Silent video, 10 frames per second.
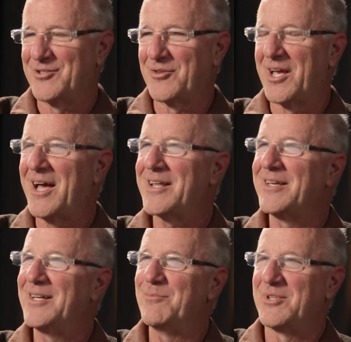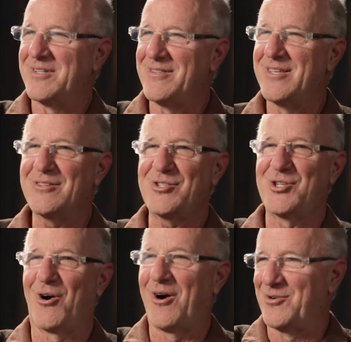So they had to get him to
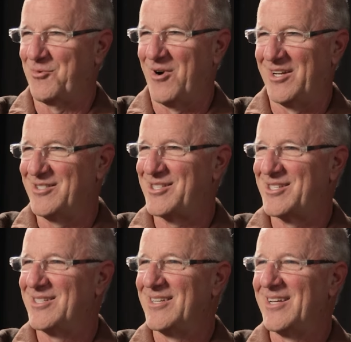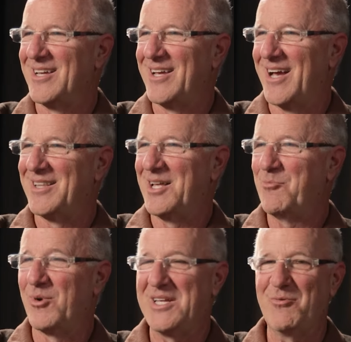discharge once, and
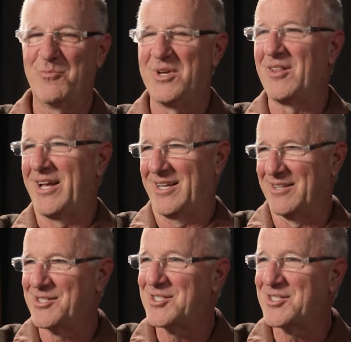then when he would be like in a